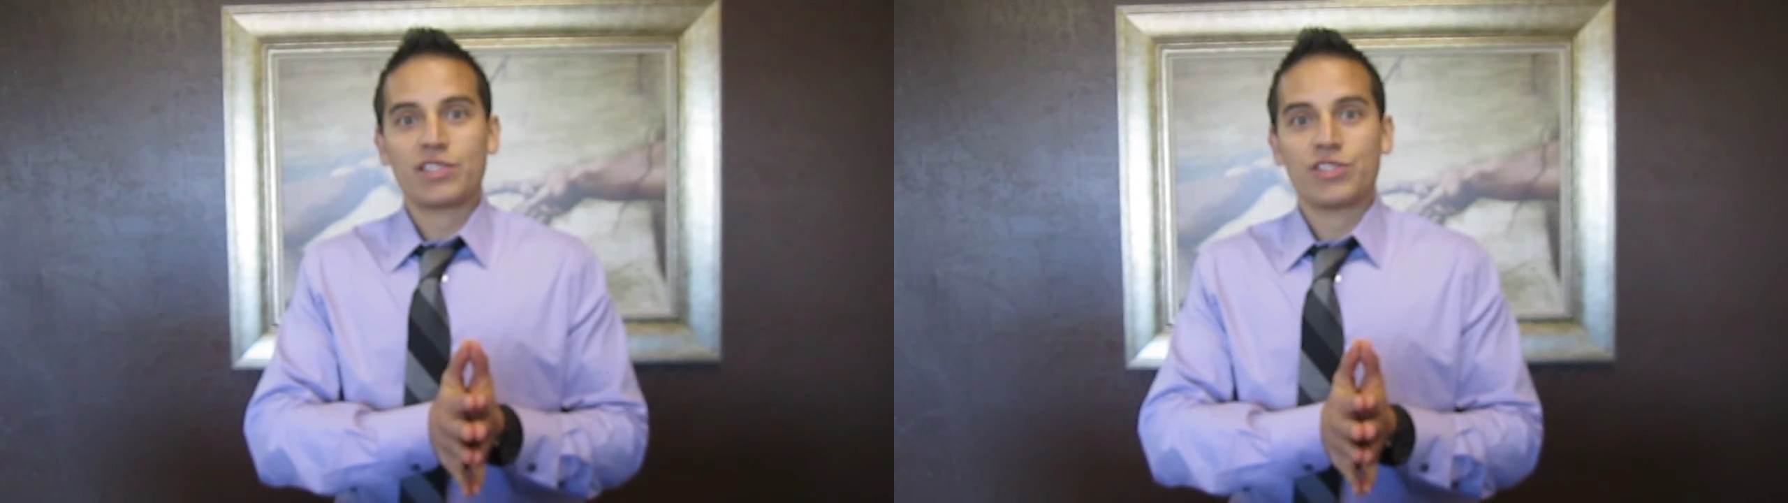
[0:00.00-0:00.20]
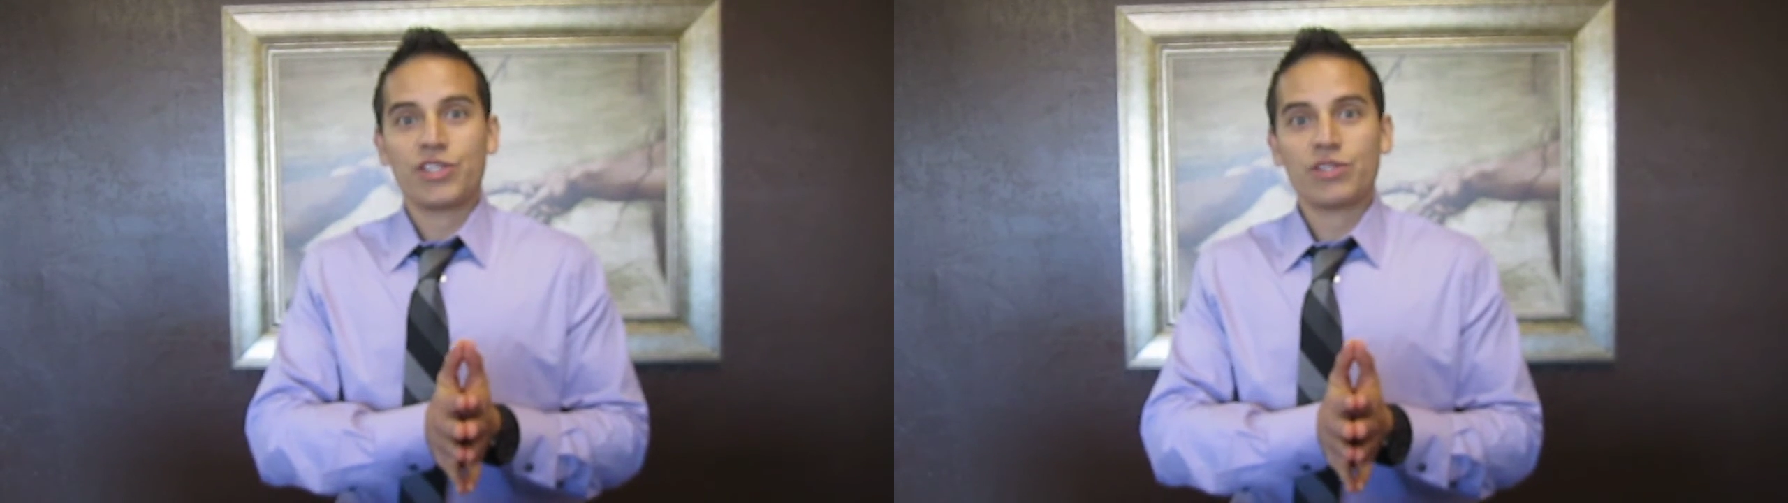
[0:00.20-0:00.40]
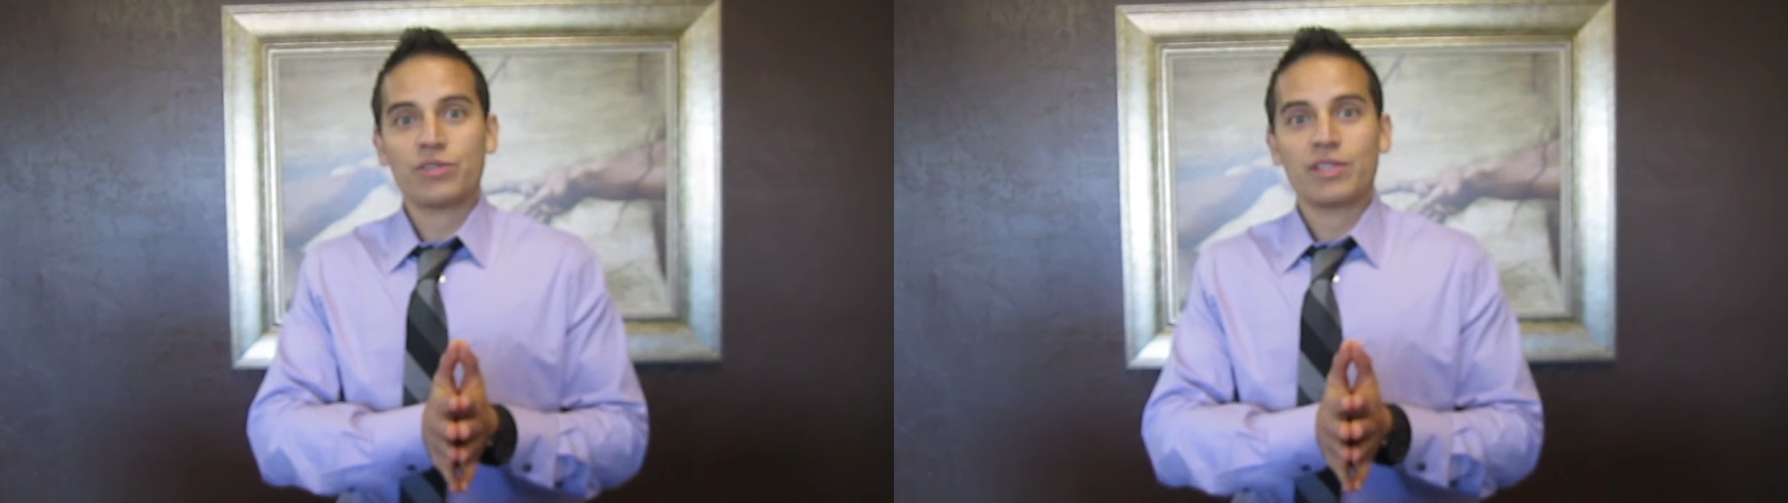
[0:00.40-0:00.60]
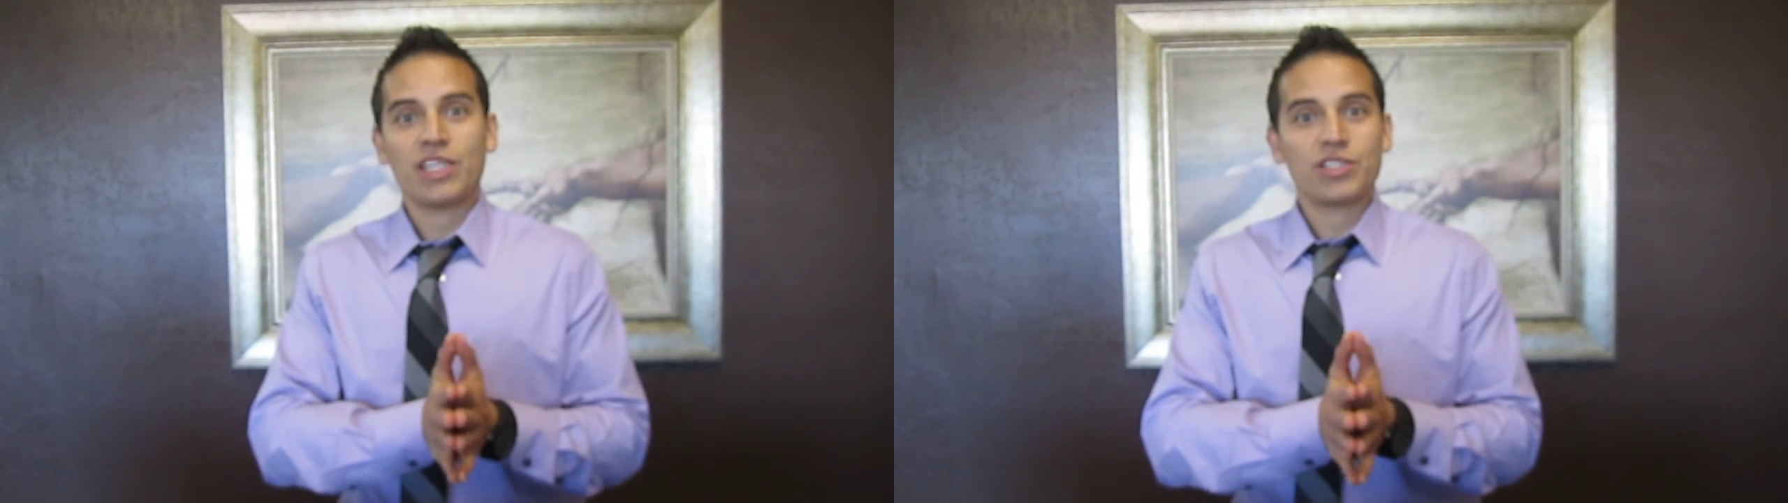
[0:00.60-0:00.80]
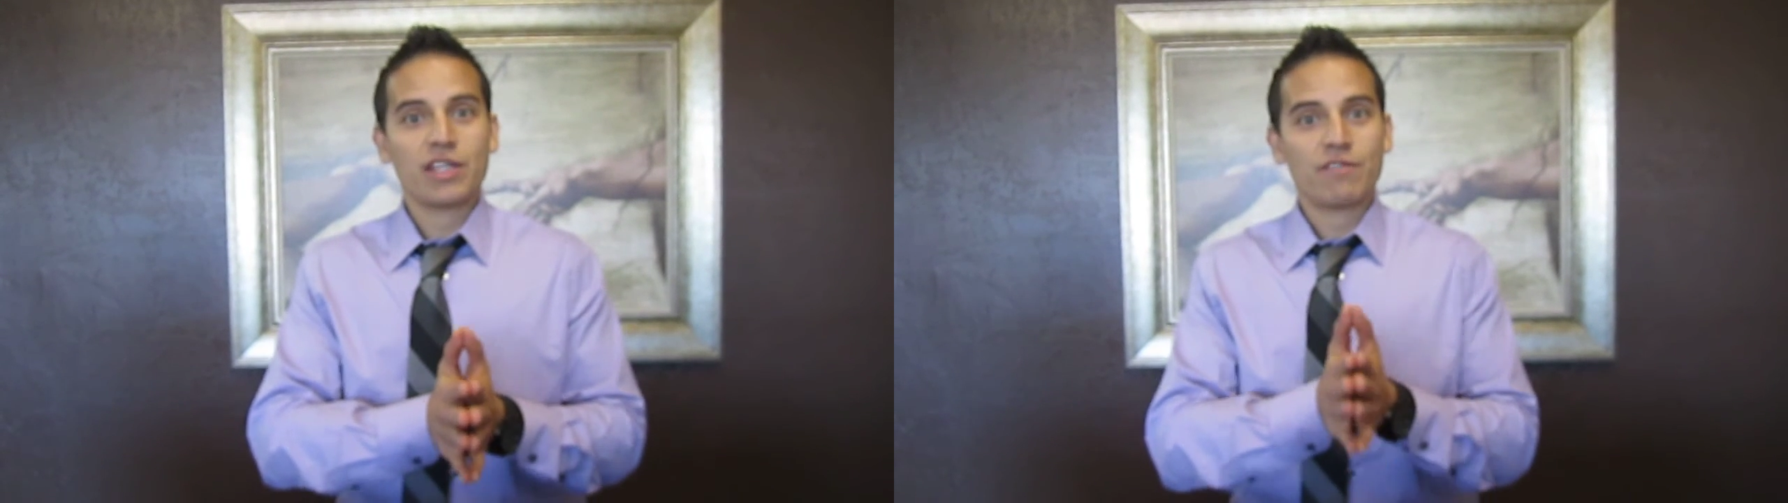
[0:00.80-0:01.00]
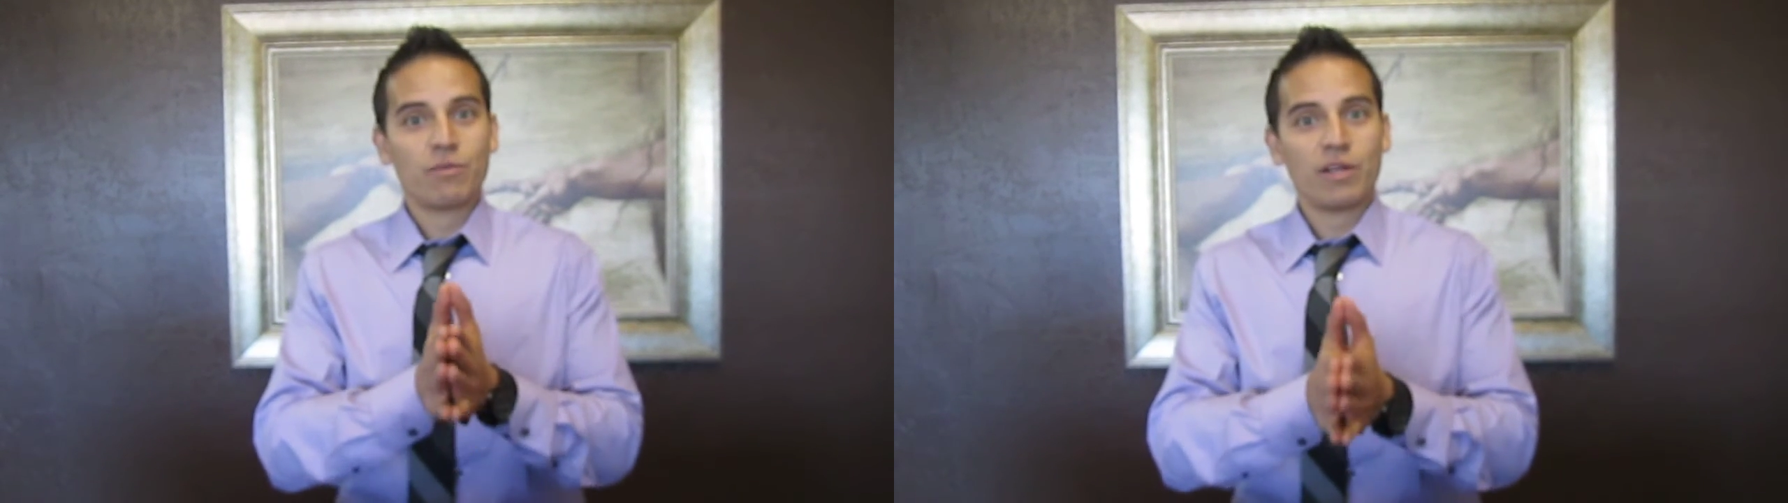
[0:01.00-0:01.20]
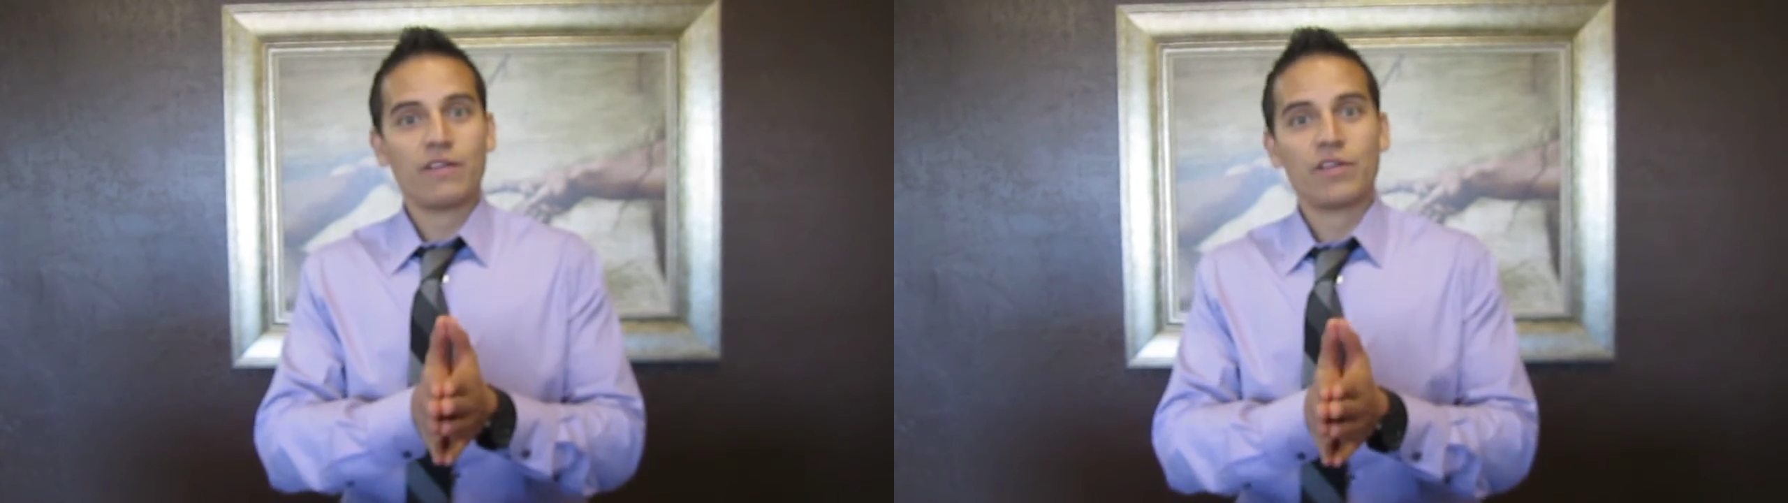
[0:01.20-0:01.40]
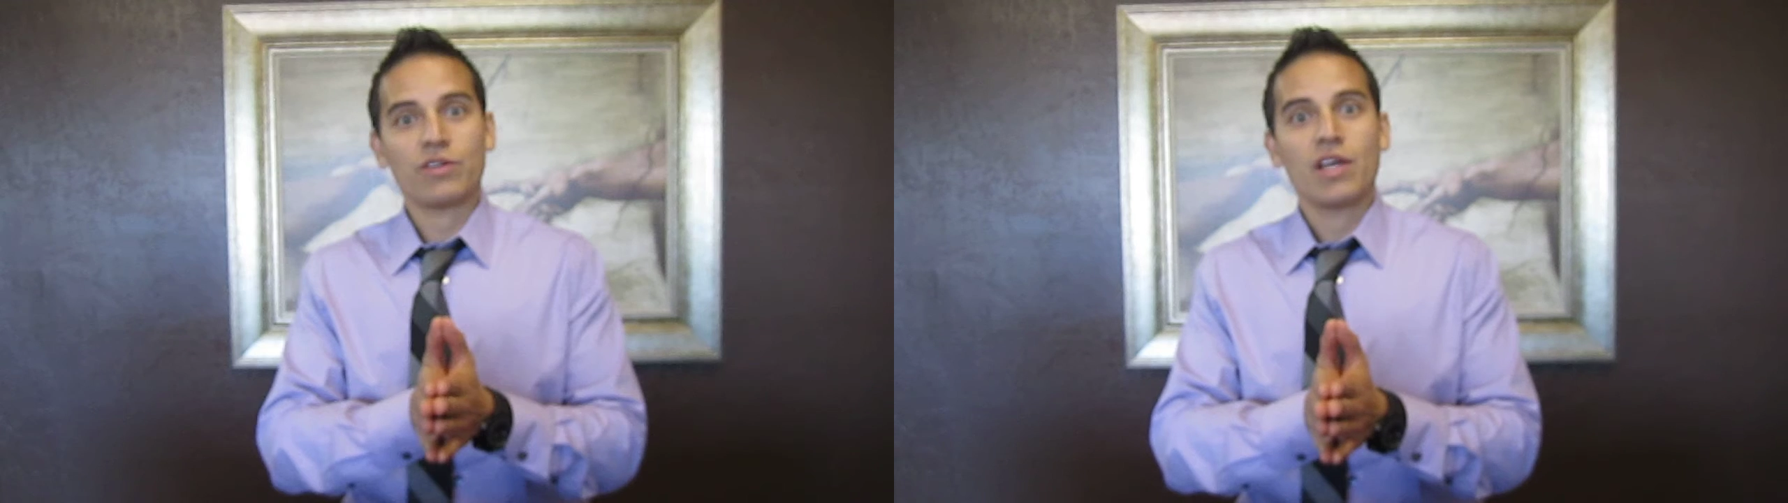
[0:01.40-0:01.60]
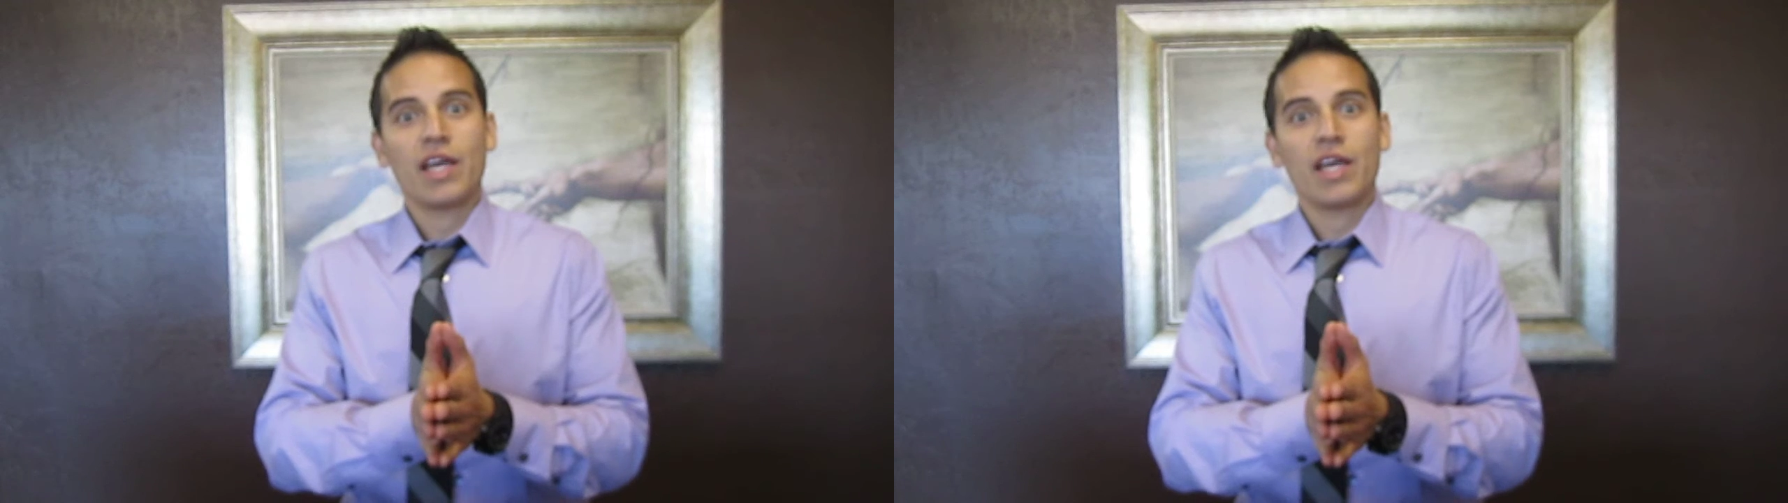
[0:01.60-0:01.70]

to do, each and every one of you,